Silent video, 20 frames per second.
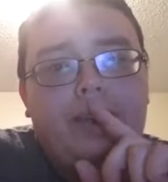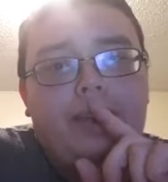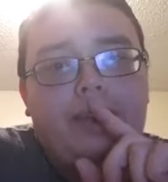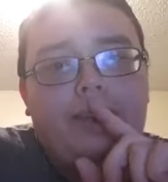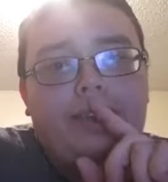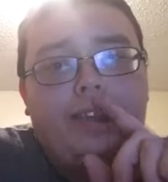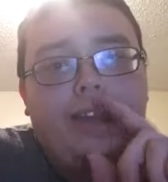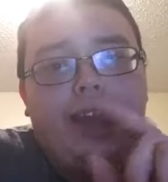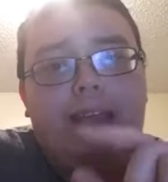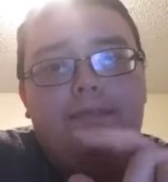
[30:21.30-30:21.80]

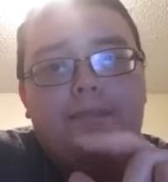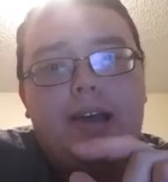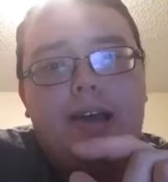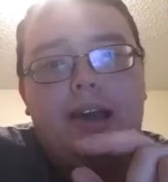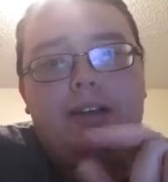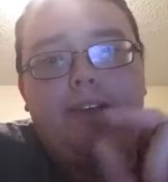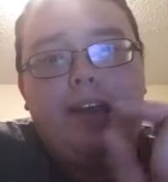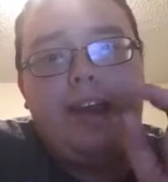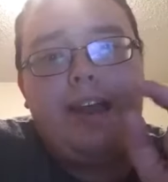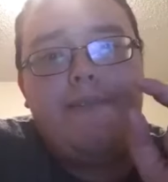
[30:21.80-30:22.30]
came
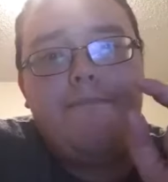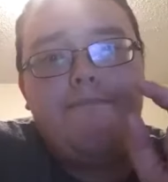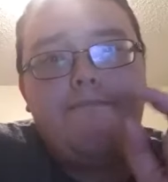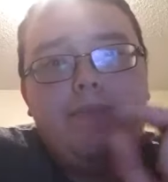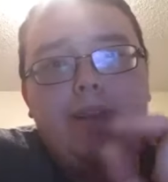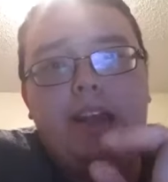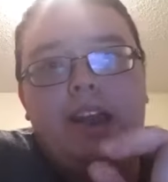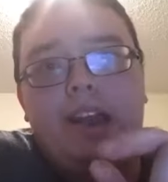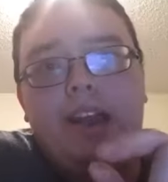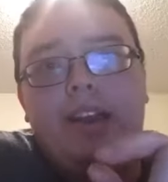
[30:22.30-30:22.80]
out and
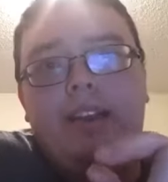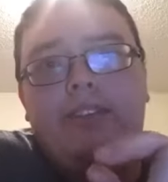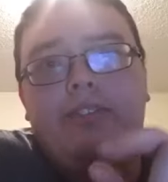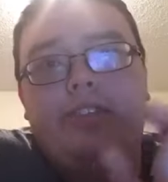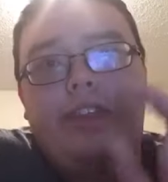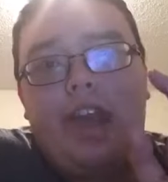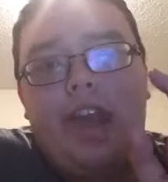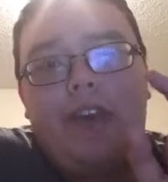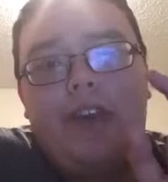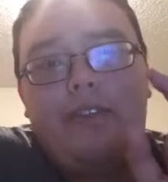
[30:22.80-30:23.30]
admitted
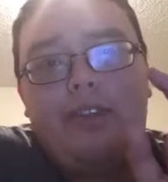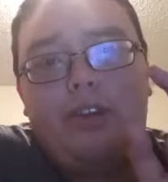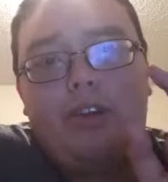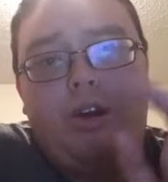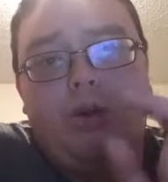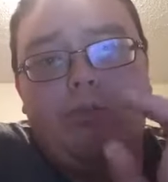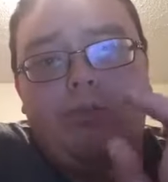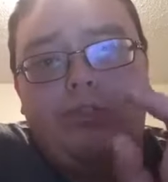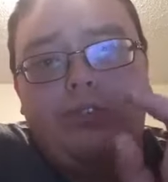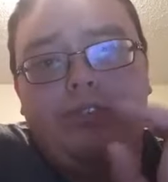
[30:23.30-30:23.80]
to having
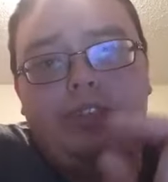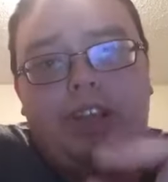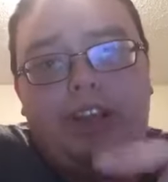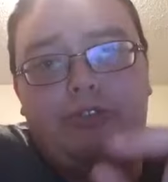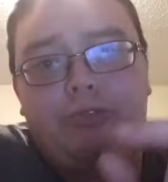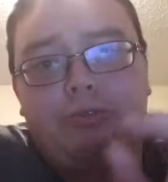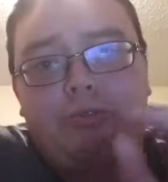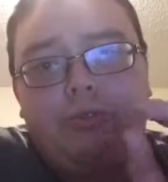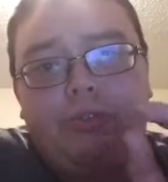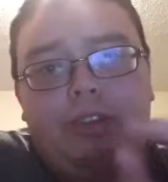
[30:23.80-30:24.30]

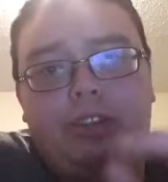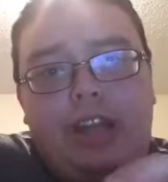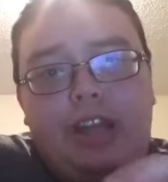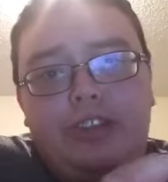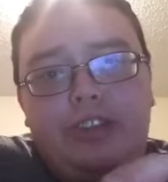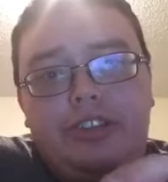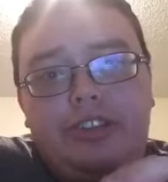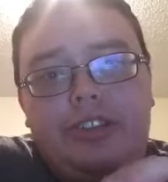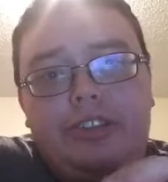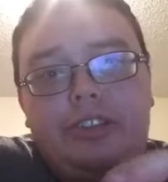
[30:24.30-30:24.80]
homosexual
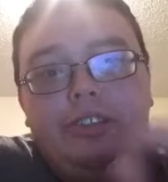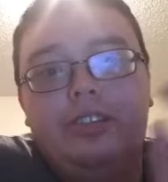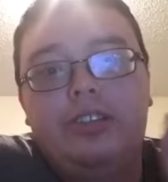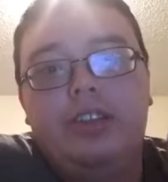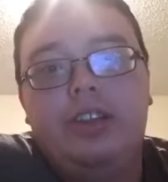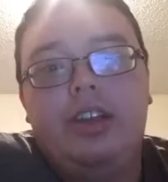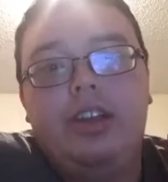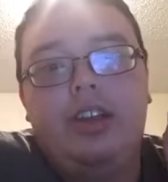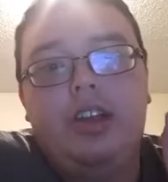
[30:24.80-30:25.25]
relations